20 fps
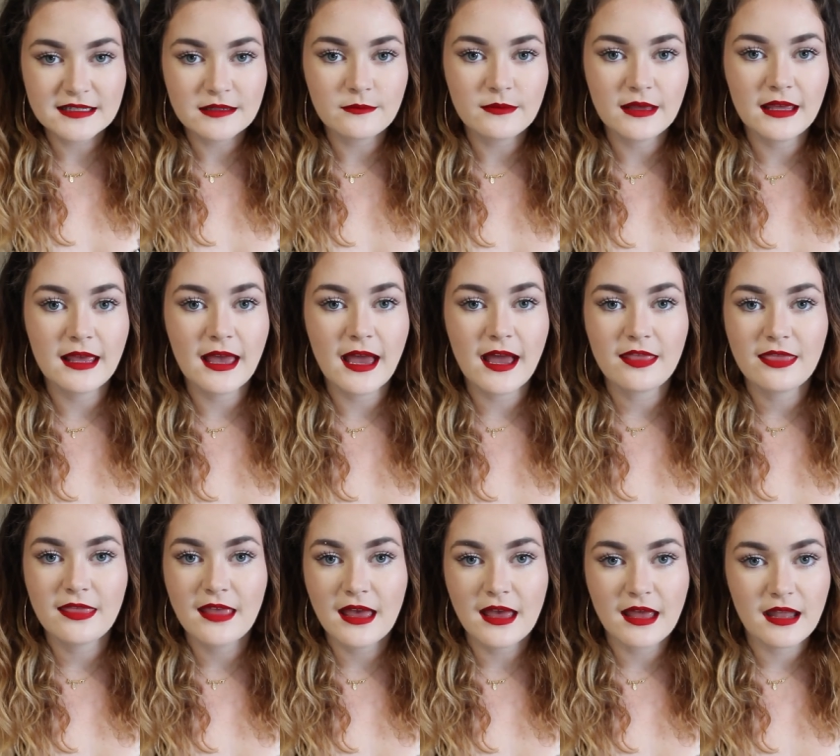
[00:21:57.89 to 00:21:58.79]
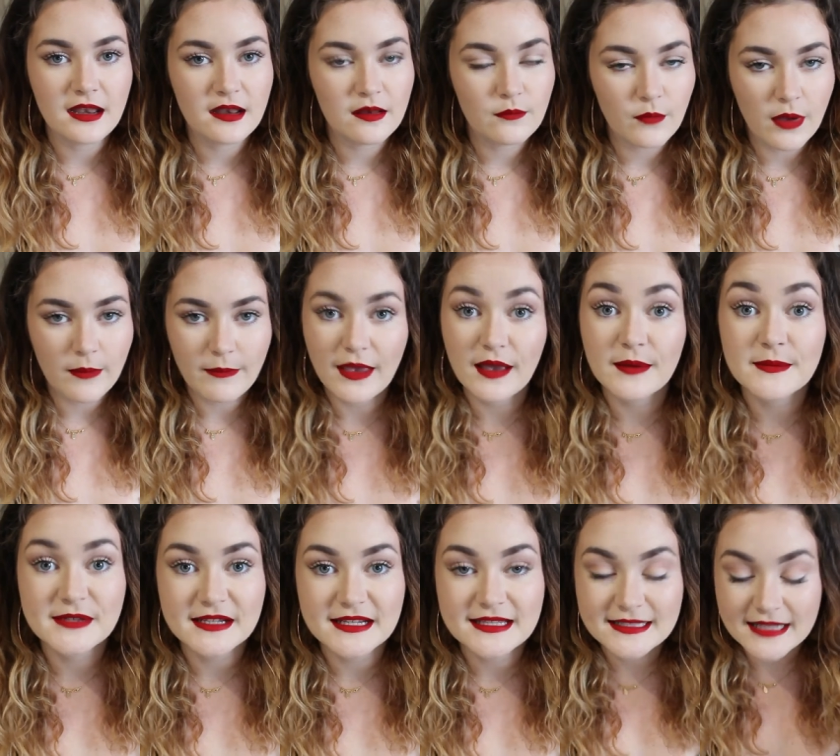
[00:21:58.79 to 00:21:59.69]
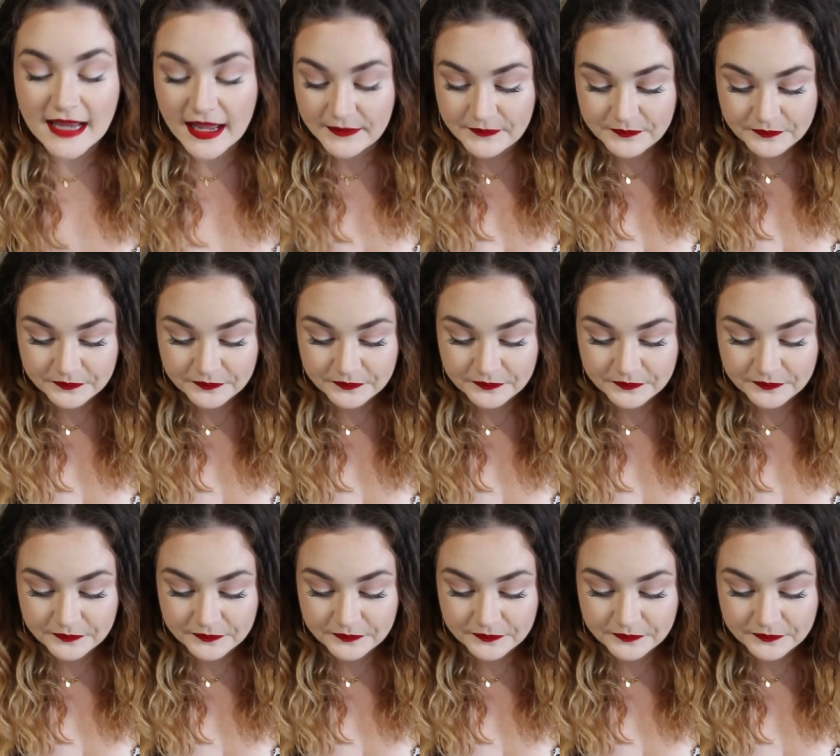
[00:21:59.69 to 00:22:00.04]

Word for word: at me and then my makeup's gonna stay.